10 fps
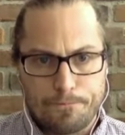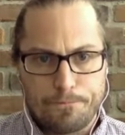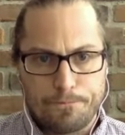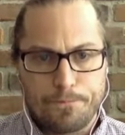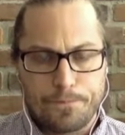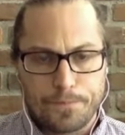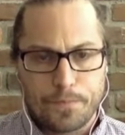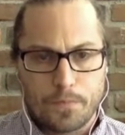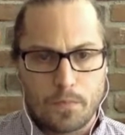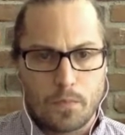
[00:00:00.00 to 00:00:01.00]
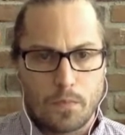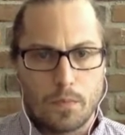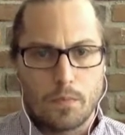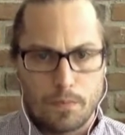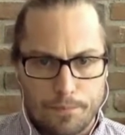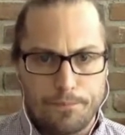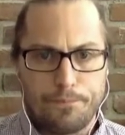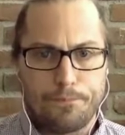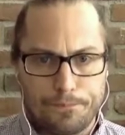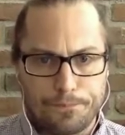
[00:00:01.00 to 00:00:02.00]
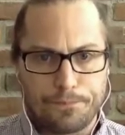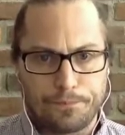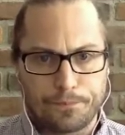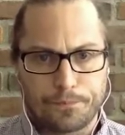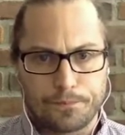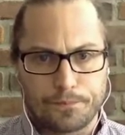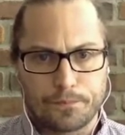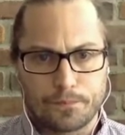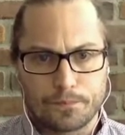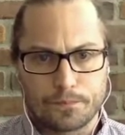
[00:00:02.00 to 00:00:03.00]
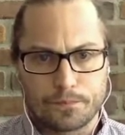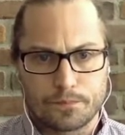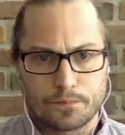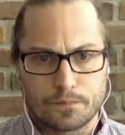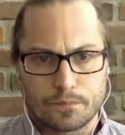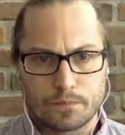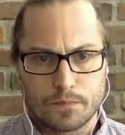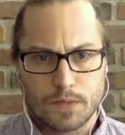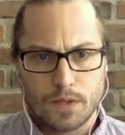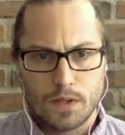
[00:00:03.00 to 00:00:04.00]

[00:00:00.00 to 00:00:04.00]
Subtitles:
This person isn't speaking.